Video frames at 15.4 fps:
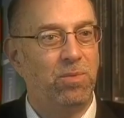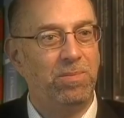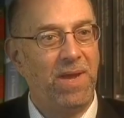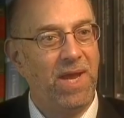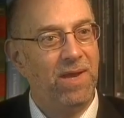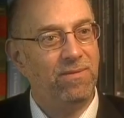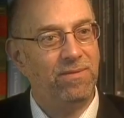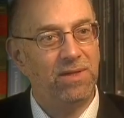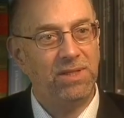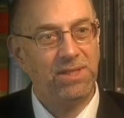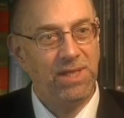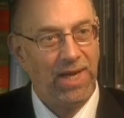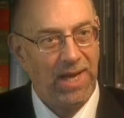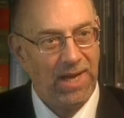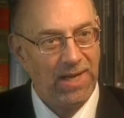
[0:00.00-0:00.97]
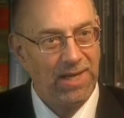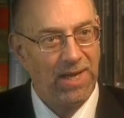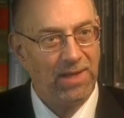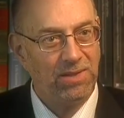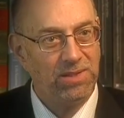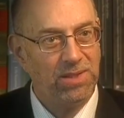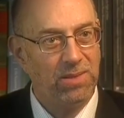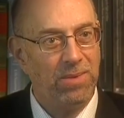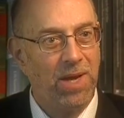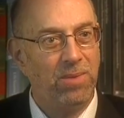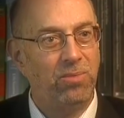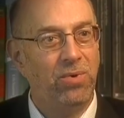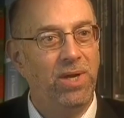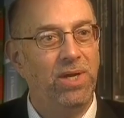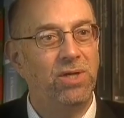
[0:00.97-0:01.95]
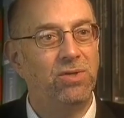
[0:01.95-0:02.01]
pamphlets and handouts about
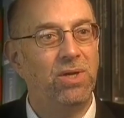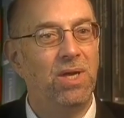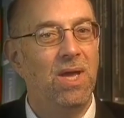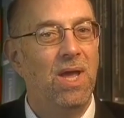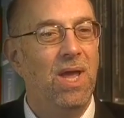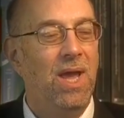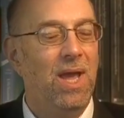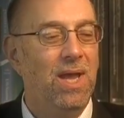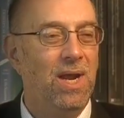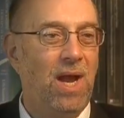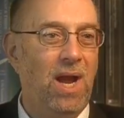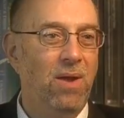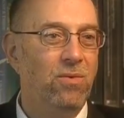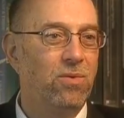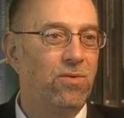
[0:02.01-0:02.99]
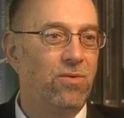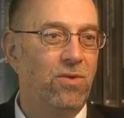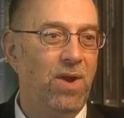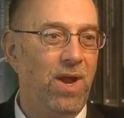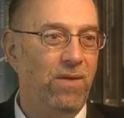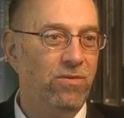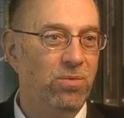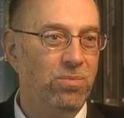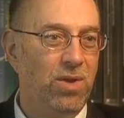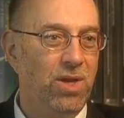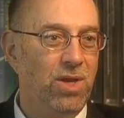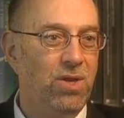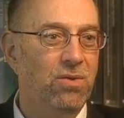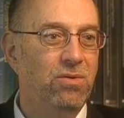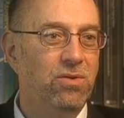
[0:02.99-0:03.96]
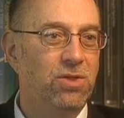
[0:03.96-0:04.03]
brain injury, and I would refer everybody
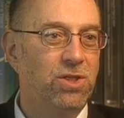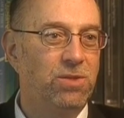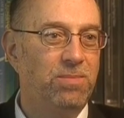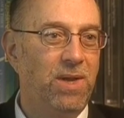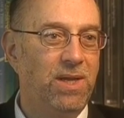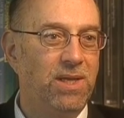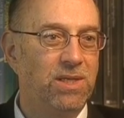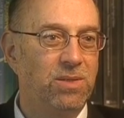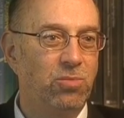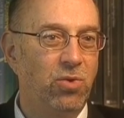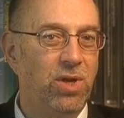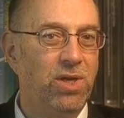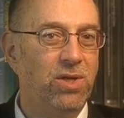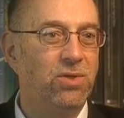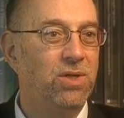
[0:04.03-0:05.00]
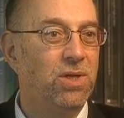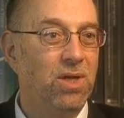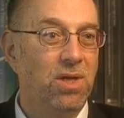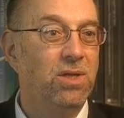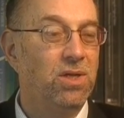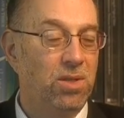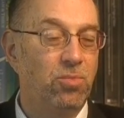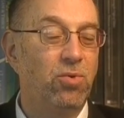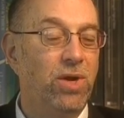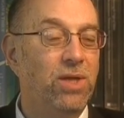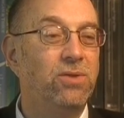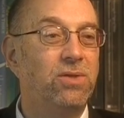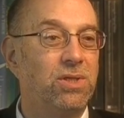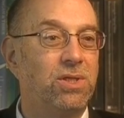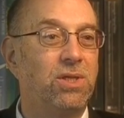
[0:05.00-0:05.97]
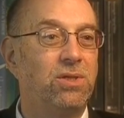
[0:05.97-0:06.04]
who you suspect has a brain injury to the Brain
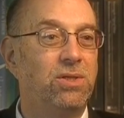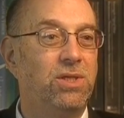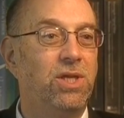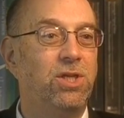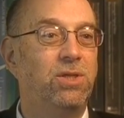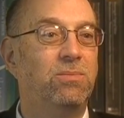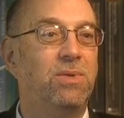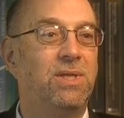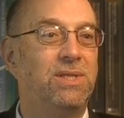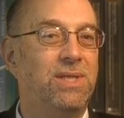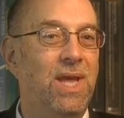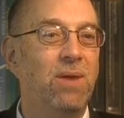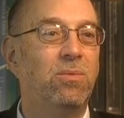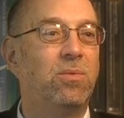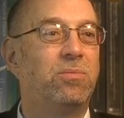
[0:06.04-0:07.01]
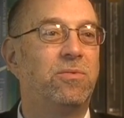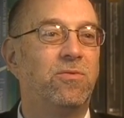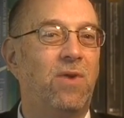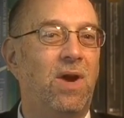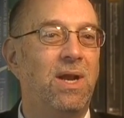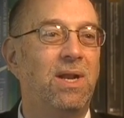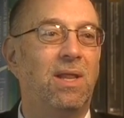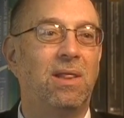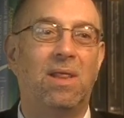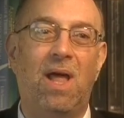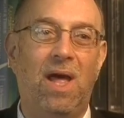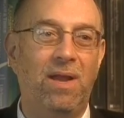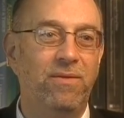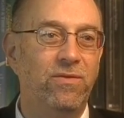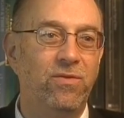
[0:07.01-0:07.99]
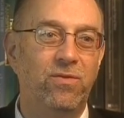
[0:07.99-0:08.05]
Injury Association, because they will provide a
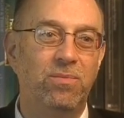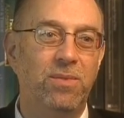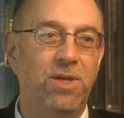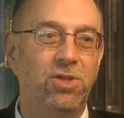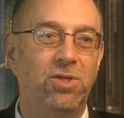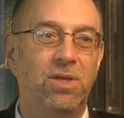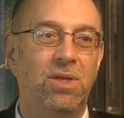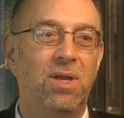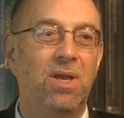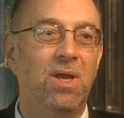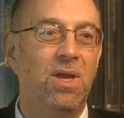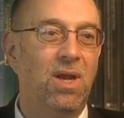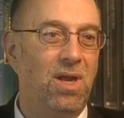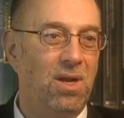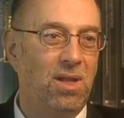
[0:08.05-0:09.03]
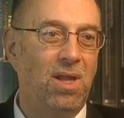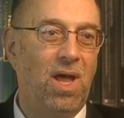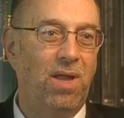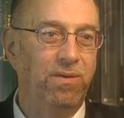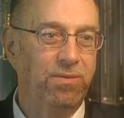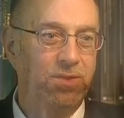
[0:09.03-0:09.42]
lot of information and a lot of